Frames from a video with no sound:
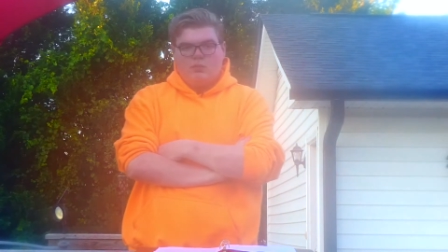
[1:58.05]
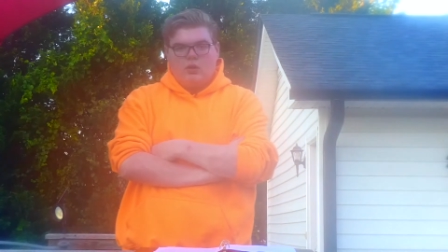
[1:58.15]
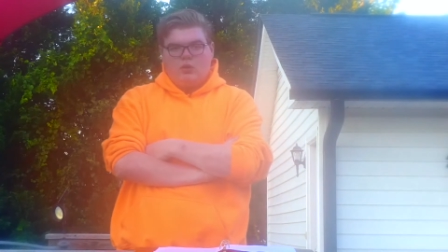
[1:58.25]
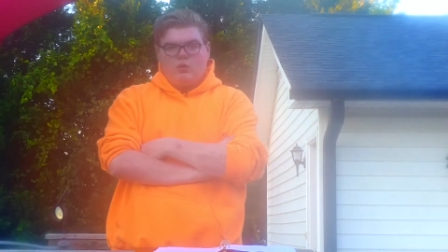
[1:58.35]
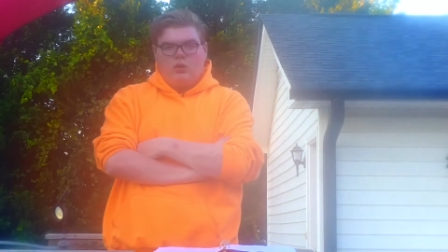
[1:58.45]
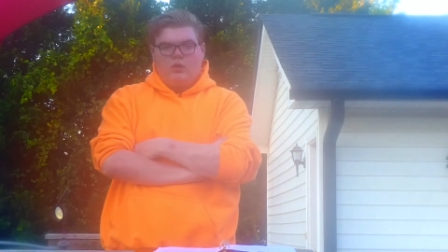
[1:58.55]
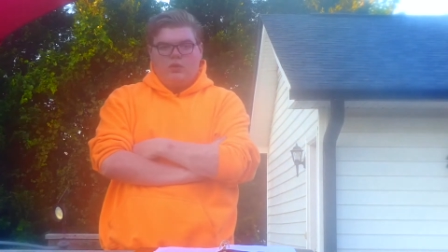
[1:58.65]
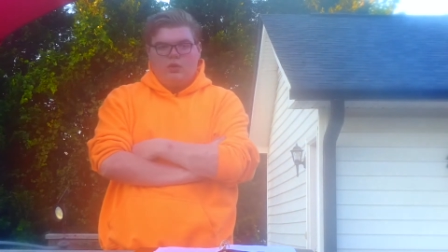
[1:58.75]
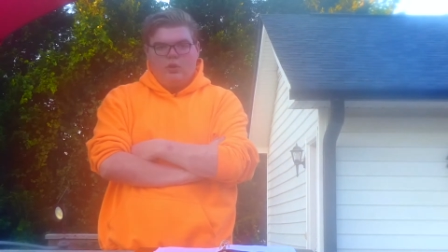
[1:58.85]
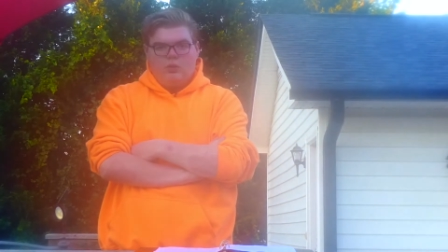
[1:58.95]
in Mark
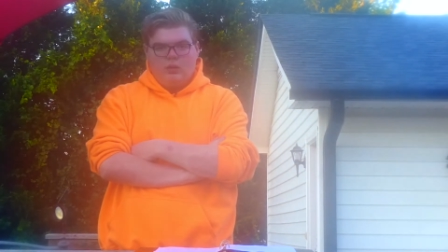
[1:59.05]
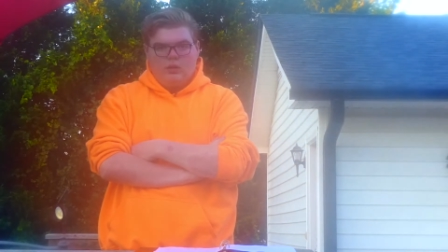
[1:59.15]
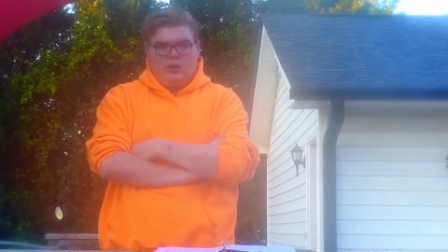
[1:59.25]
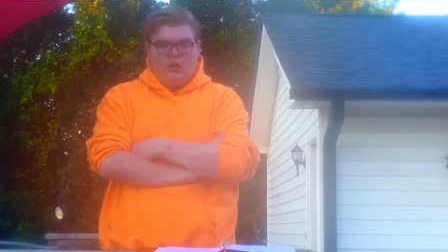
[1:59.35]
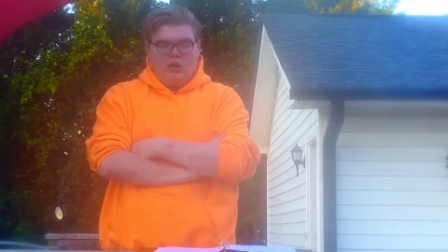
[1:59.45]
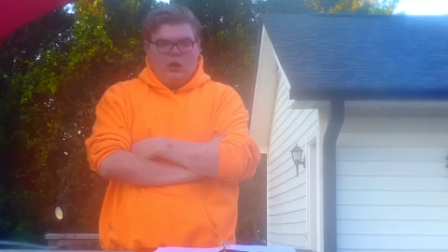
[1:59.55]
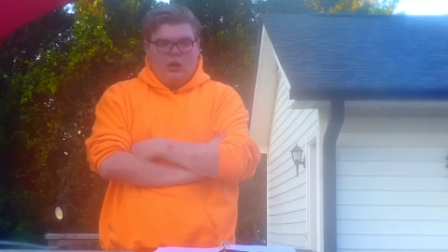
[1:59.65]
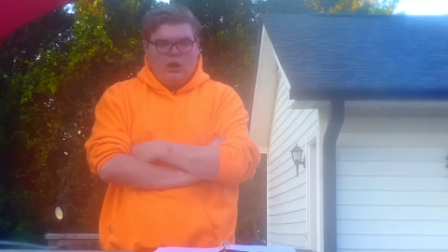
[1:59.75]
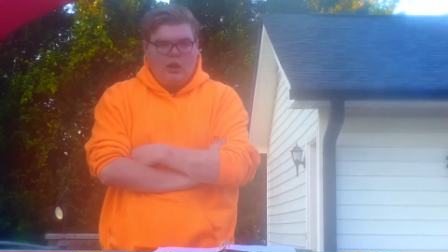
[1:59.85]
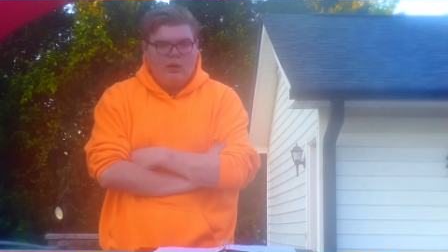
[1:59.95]
12:31,
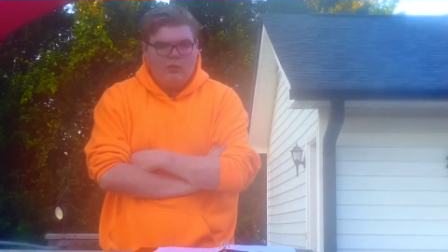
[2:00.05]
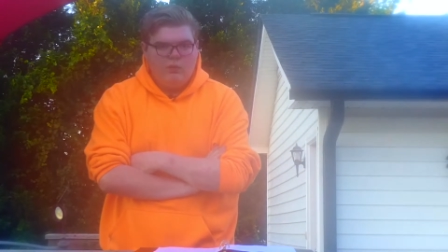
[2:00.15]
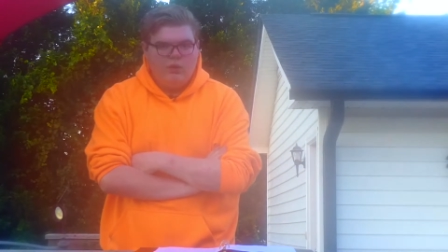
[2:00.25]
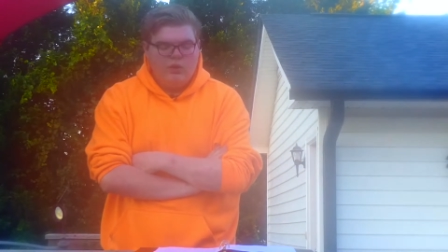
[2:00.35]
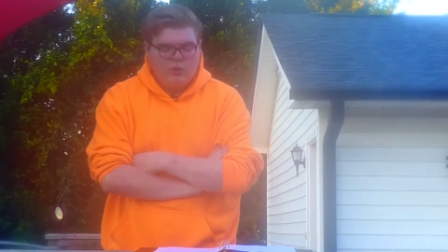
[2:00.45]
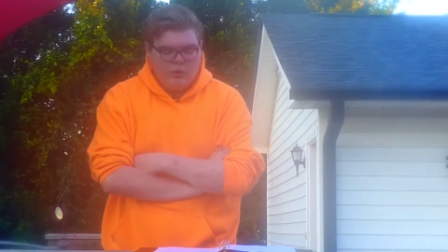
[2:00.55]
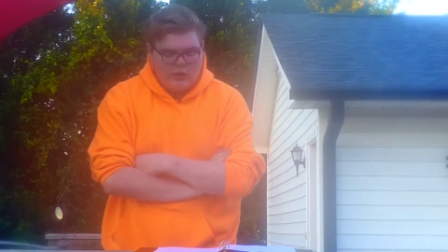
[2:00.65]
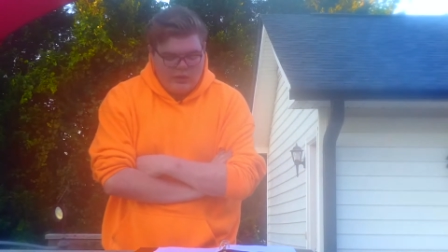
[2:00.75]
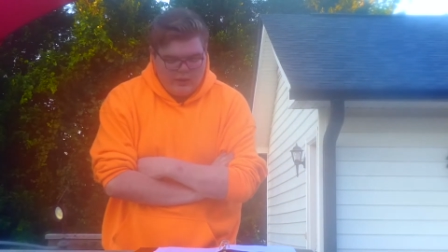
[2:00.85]
"Love your